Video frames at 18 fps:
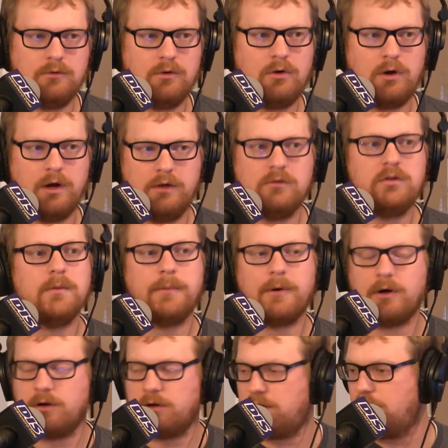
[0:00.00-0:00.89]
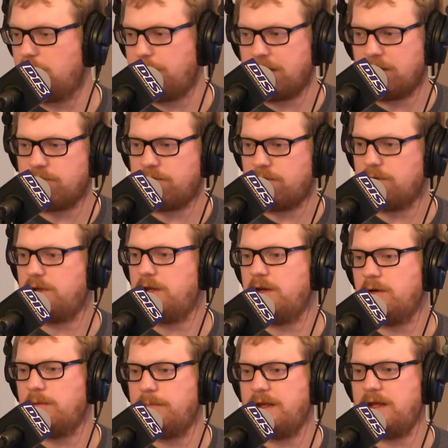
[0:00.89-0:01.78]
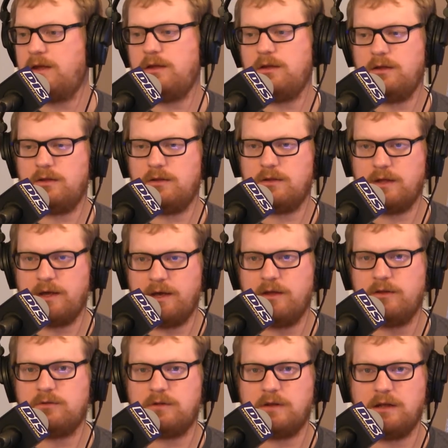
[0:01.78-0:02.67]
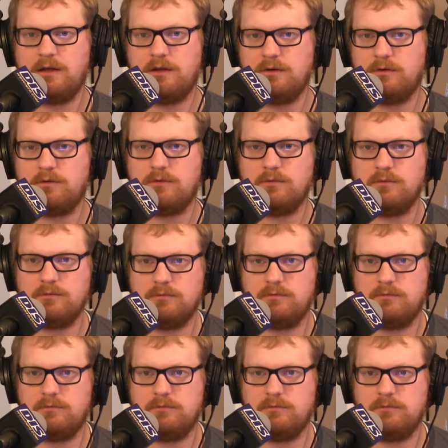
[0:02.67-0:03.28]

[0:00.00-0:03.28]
crazy part about Volcano Bay has and